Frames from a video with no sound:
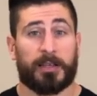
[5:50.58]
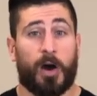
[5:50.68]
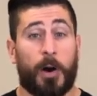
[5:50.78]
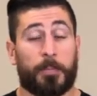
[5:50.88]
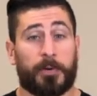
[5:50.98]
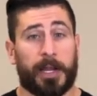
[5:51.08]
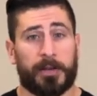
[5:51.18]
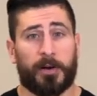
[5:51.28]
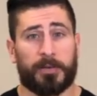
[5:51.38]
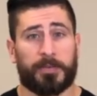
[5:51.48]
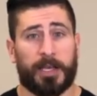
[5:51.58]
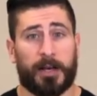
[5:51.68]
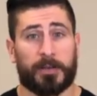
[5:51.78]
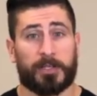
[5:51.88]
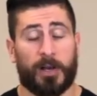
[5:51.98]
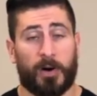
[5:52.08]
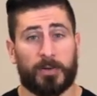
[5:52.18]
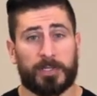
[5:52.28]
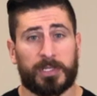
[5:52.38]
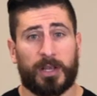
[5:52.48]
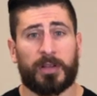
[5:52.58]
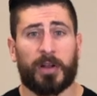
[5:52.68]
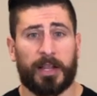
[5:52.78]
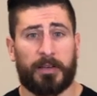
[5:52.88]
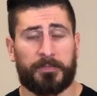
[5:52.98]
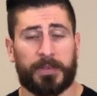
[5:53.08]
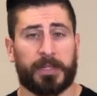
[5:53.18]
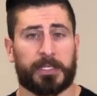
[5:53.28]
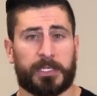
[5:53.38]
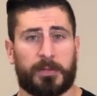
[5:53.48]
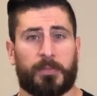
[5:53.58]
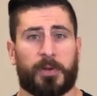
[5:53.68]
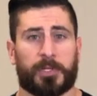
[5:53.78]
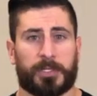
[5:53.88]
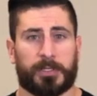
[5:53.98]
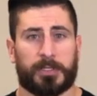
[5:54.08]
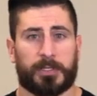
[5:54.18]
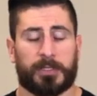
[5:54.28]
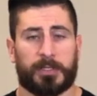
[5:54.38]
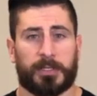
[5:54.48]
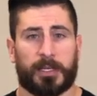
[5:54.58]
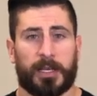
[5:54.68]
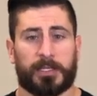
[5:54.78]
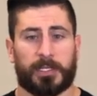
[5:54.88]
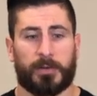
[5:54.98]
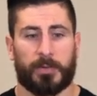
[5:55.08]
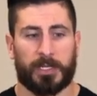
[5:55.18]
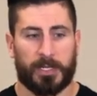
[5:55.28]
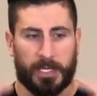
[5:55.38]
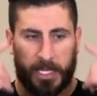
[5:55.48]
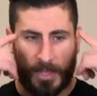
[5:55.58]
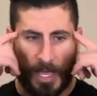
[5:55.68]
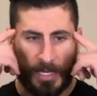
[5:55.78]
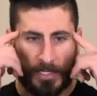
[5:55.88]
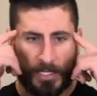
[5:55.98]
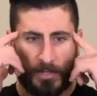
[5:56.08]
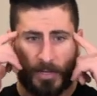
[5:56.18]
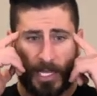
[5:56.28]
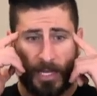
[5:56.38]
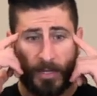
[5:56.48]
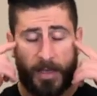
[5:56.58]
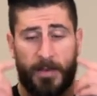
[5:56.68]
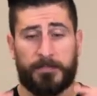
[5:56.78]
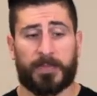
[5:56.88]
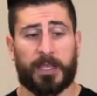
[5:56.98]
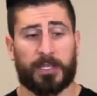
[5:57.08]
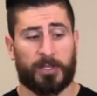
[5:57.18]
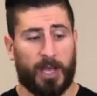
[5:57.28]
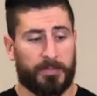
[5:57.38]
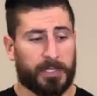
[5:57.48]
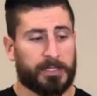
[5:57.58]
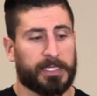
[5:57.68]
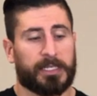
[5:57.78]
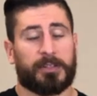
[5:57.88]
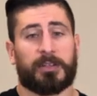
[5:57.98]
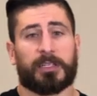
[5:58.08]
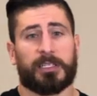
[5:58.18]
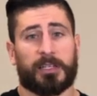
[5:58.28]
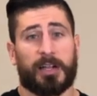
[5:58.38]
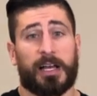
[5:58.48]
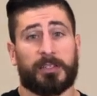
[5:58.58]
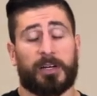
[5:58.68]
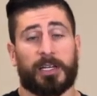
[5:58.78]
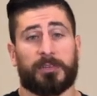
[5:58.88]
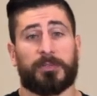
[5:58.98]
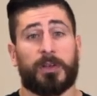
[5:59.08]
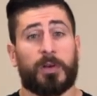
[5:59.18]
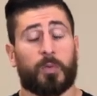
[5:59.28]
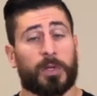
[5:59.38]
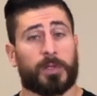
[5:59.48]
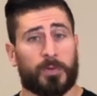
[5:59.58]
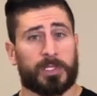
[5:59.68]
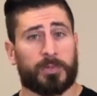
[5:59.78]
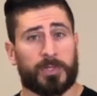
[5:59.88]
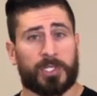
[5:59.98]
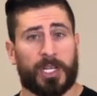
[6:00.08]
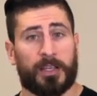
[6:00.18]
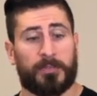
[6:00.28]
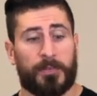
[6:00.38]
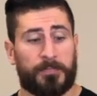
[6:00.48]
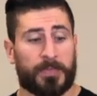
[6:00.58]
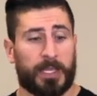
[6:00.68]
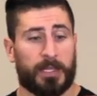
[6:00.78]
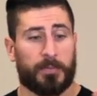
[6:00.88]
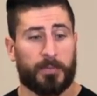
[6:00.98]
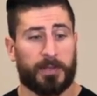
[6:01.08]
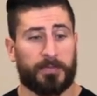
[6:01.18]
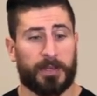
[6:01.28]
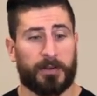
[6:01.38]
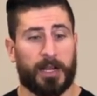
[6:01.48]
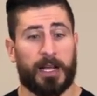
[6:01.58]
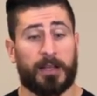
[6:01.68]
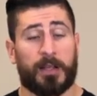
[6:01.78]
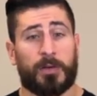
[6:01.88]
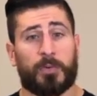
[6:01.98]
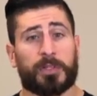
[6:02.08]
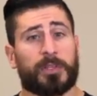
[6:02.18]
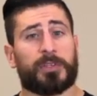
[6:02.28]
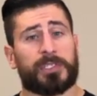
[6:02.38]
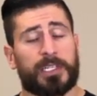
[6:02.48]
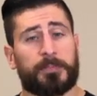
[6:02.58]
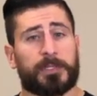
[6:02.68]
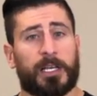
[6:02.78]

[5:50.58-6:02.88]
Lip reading: operate off our goals, not our feelings and emotions. Okay, so when you get that into your head, that you have a clear outline of what you want to achieve, and then we figure out what those steps